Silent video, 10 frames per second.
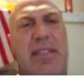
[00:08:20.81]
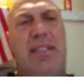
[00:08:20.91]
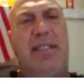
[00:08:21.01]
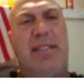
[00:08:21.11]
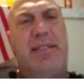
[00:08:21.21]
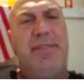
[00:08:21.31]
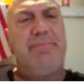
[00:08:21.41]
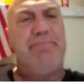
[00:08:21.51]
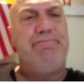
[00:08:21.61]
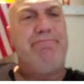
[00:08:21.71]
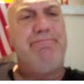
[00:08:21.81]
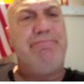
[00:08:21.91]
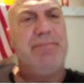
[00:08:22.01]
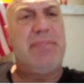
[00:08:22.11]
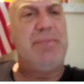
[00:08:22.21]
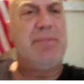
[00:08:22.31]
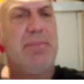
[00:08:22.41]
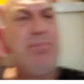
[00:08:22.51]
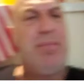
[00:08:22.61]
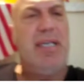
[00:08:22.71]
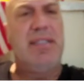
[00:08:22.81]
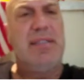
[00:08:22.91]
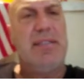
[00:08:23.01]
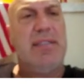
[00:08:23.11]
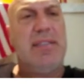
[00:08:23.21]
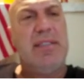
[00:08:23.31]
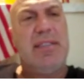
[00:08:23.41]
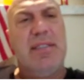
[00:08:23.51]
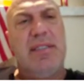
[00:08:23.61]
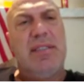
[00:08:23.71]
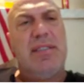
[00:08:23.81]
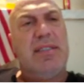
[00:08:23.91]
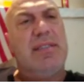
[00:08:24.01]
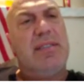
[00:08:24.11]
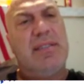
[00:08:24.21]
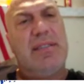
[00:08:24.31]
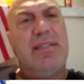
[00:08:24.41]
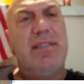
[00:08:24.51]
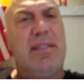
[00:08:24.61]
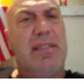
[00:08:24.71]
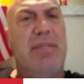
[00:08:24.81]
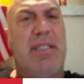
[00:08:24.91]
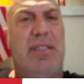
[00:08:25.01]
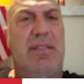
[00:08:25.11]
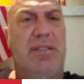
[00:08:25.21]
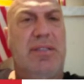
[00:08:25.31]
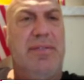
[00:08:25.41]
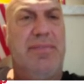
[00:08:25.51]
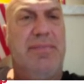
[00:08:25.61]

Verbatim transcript: Um, seems like Biden. It's going to be close.